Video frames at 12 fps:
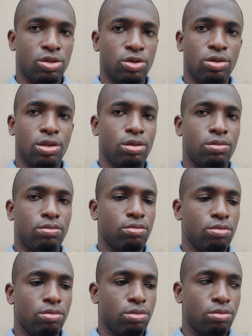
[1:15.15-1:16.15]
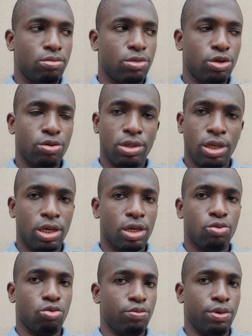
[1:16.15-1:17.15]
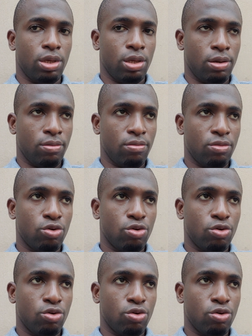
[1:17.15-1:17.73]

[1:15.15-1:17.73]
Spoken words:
do you think it would be